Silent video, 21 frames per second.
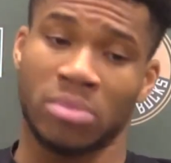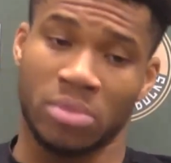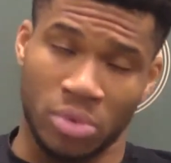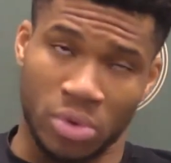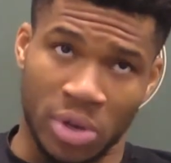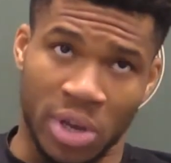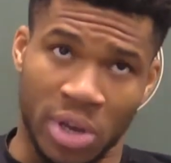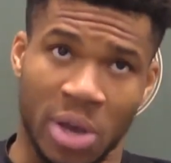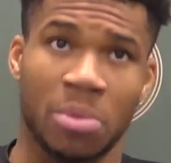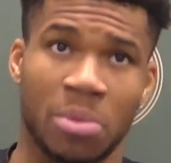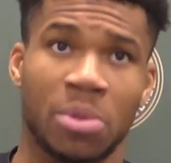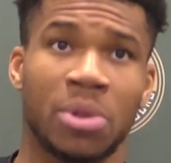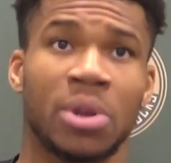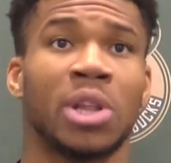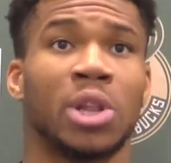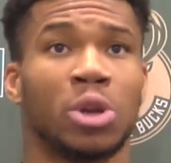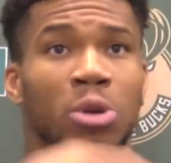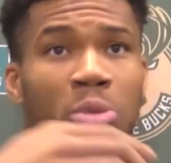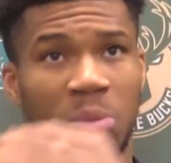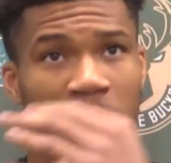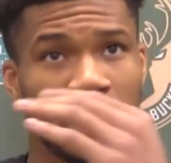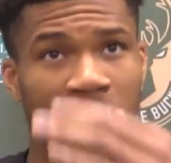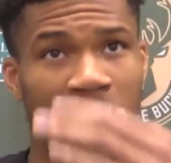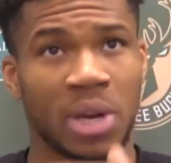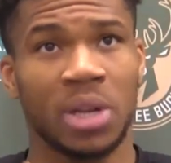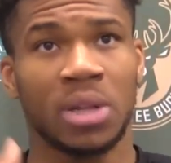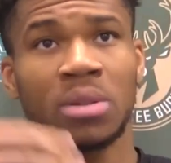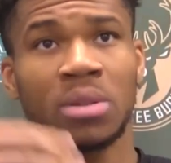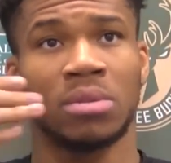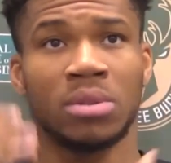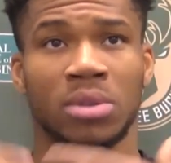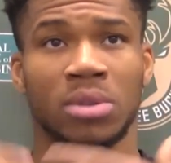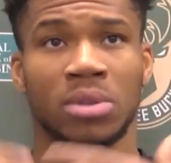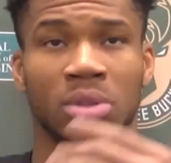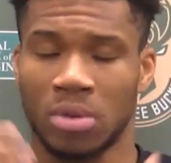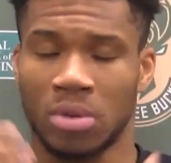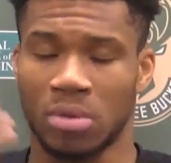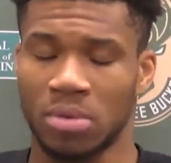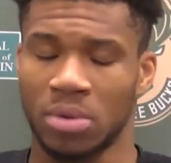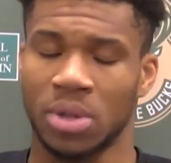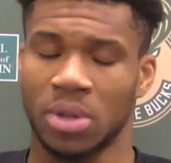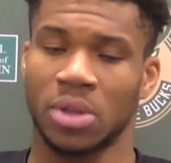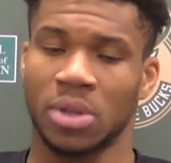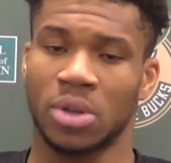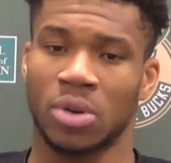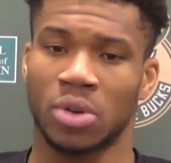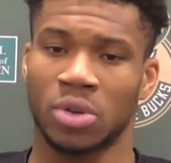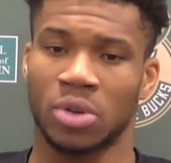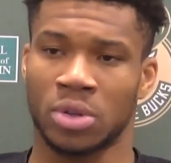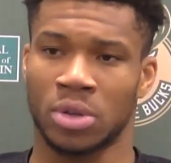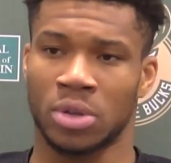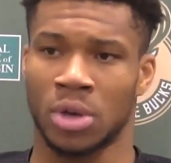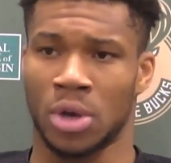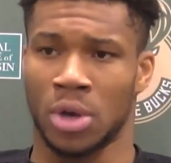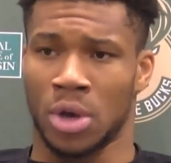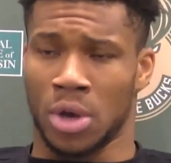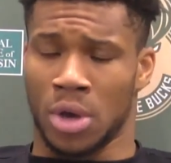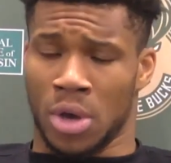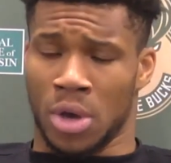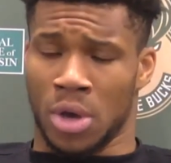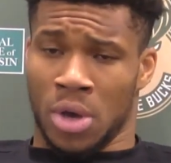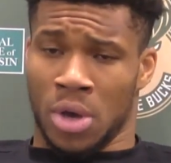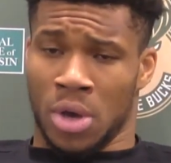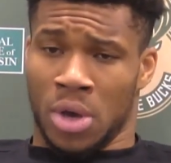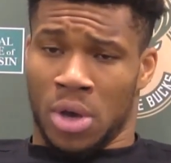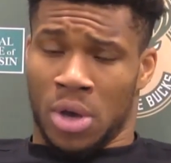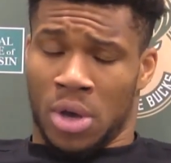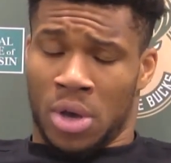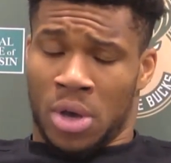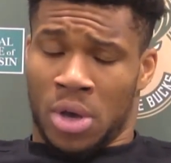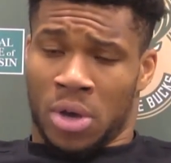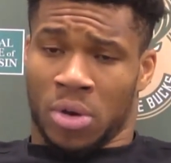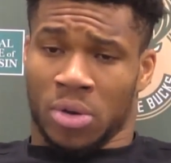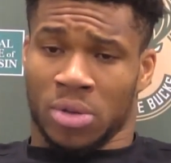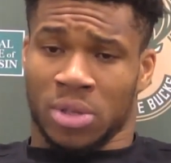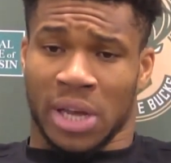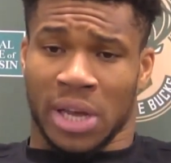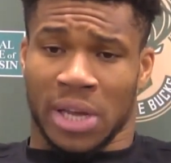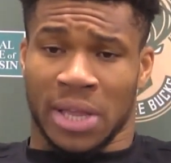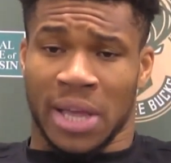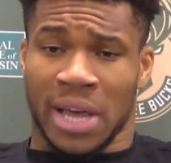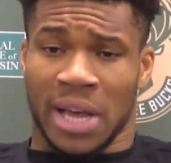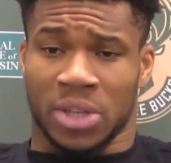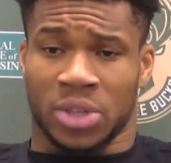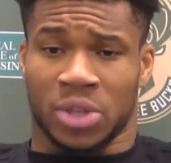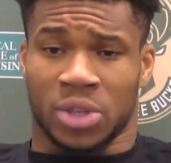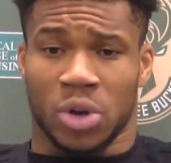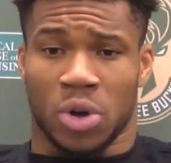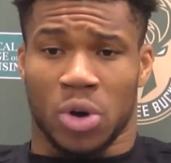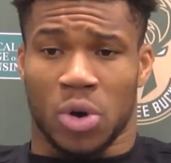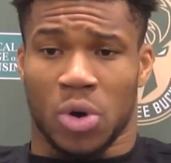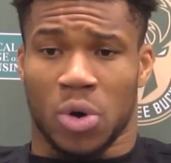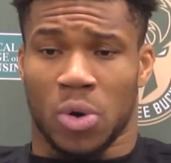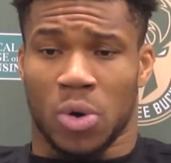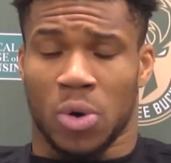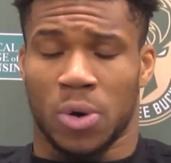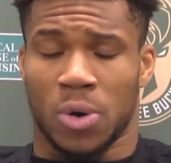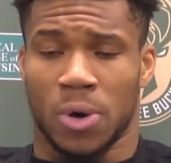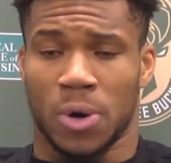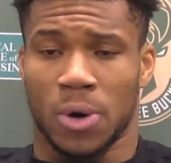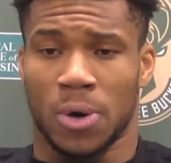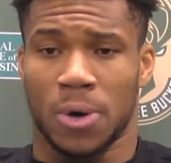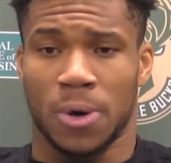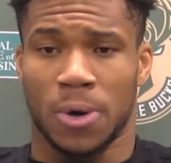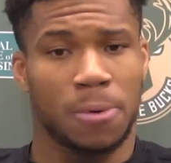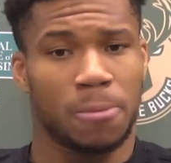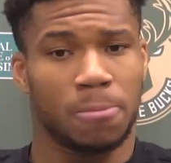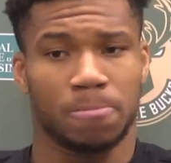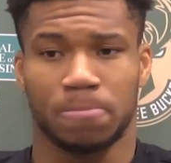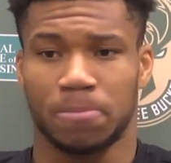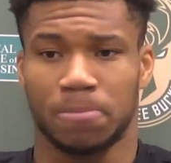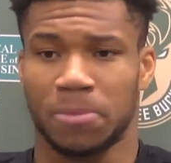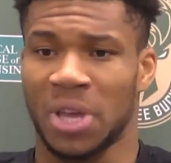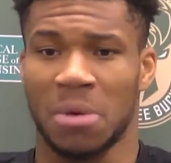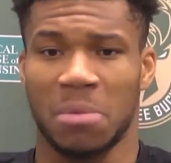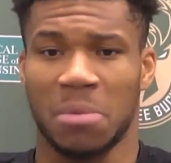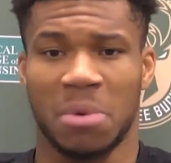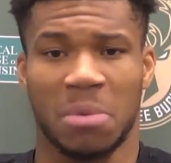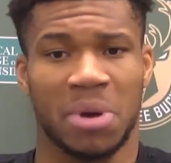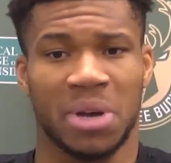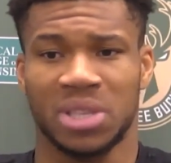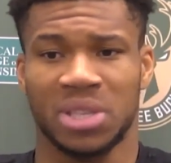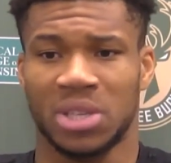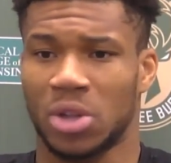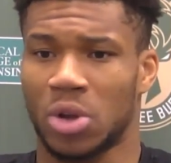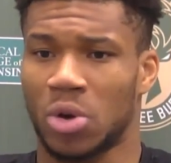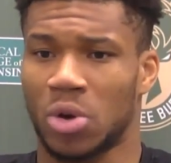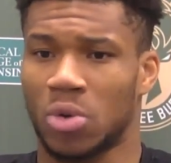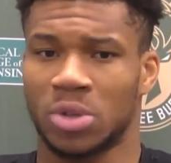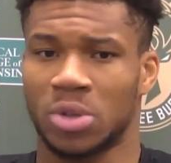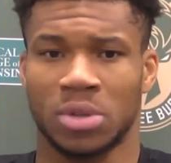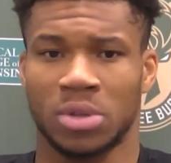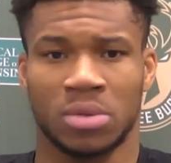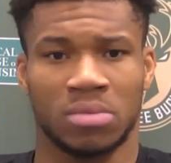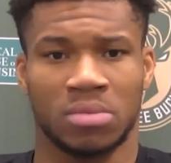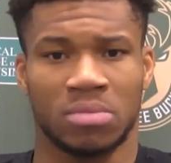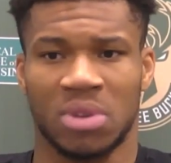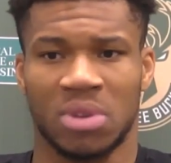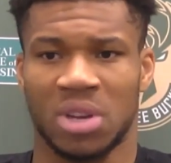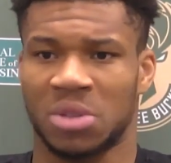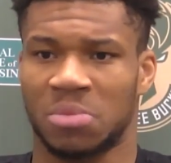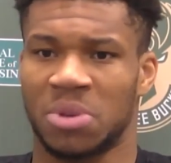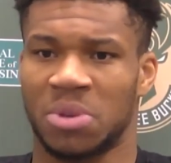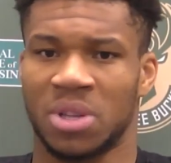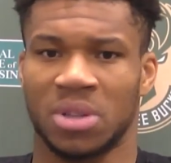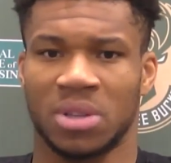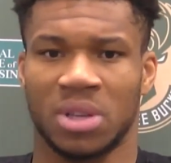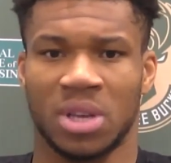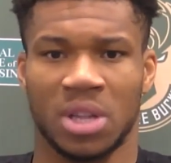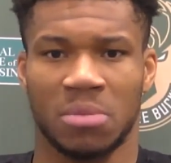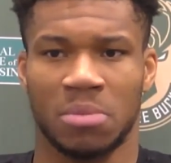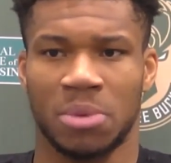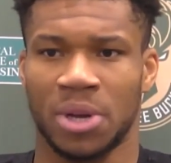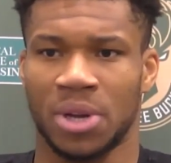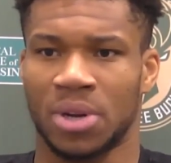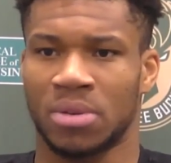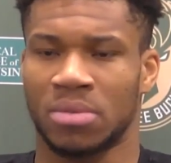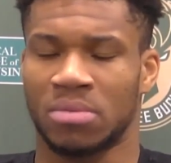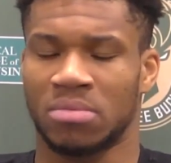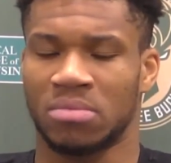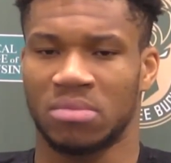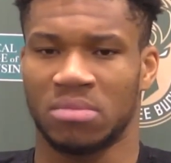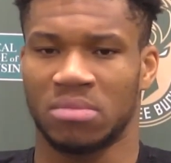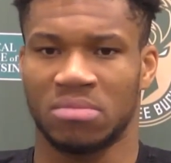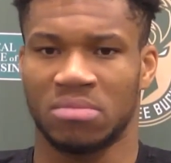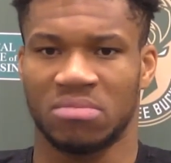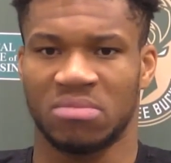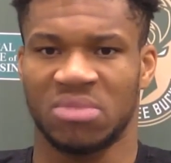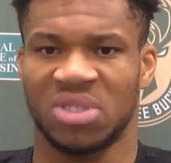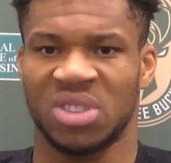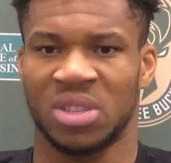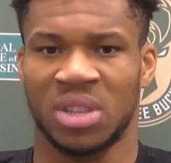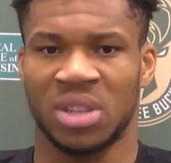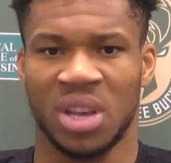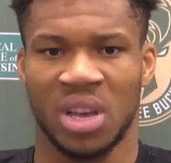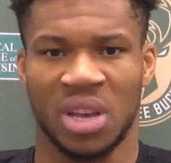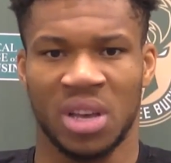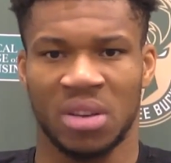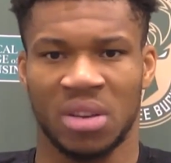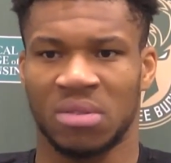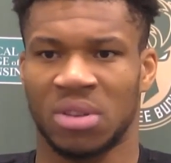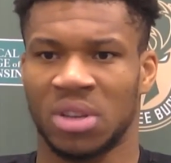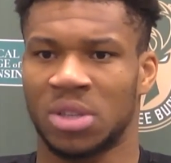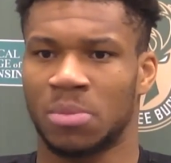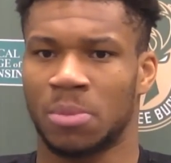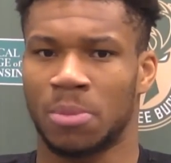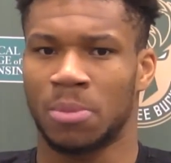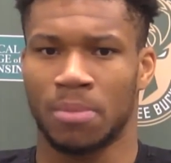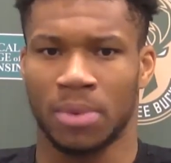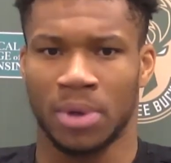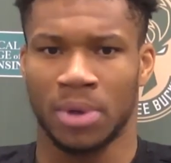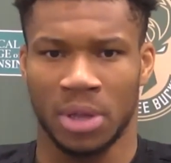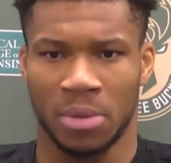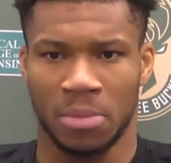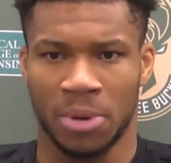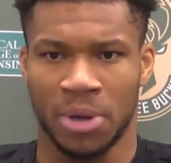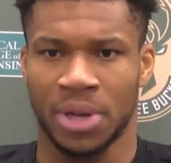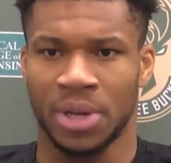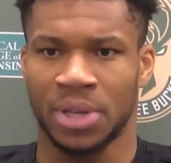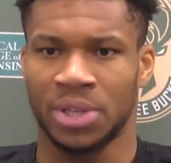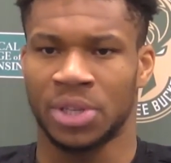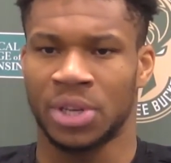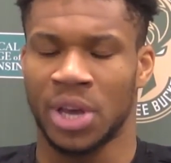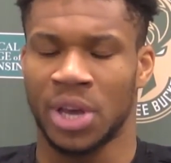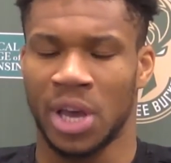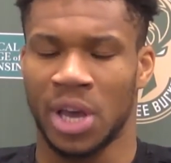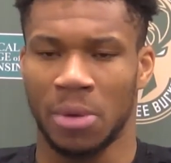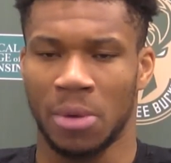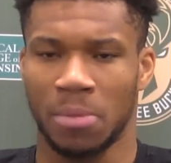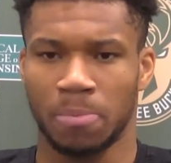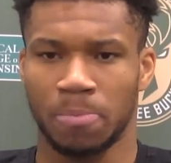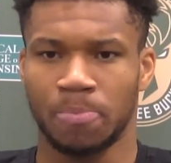to game three a little bit better. And, you know, it goes goes like that. So yeah, my mindset always has been get better each day, get get better each game,